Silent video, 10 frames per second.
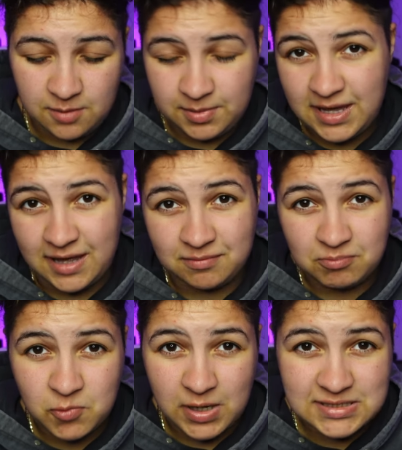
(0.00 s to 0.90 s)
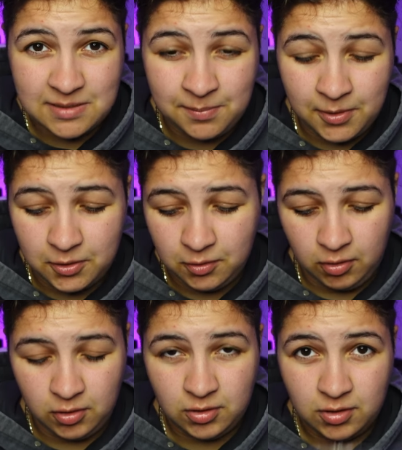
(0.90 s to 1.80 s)
But yeah, quite simple.
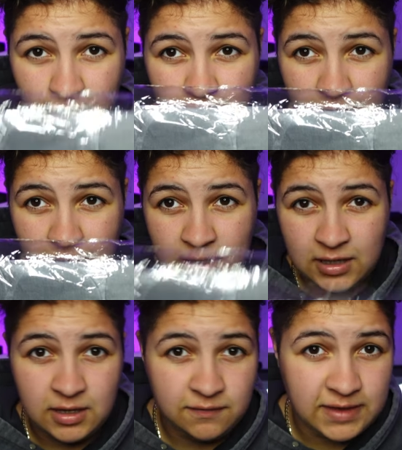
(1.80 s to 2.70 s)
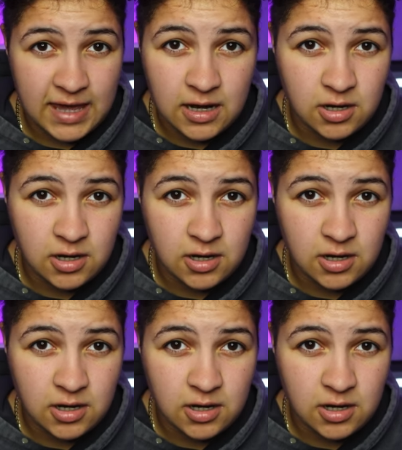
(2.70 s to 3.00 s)
If you get getting